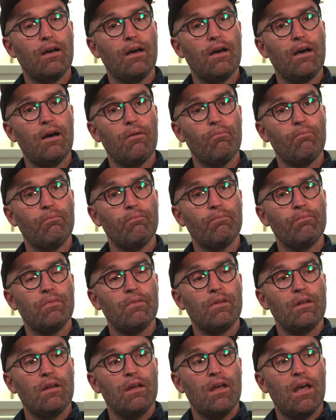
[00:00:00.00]
Um,
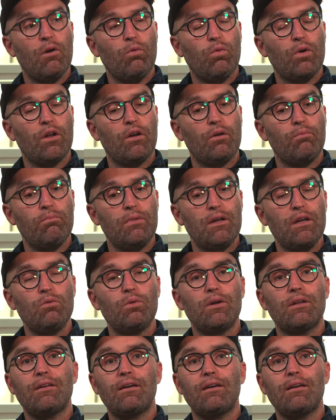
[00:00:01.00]
and what I mean
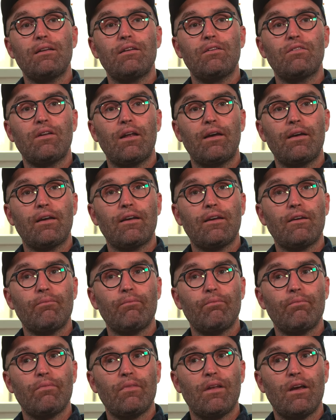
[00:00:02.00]
with that is, like,
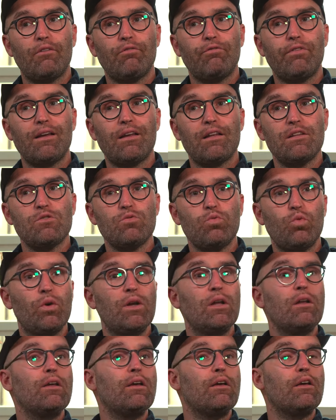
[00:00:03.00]
I think it's
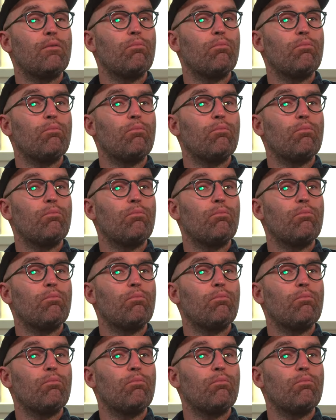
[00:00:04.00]
really